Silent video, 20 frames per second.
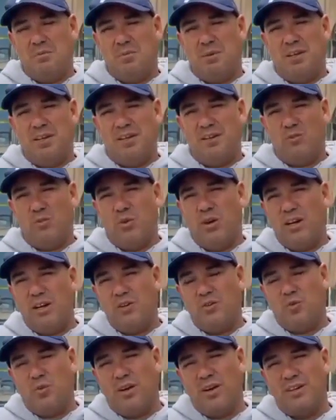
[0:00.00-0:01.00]
playing well
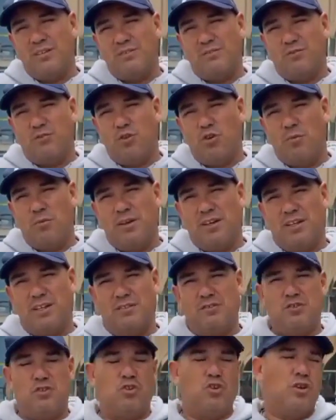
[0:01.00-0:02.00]
in one format
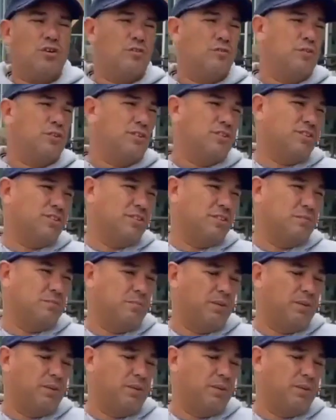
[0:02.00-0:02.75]
gives you confidence in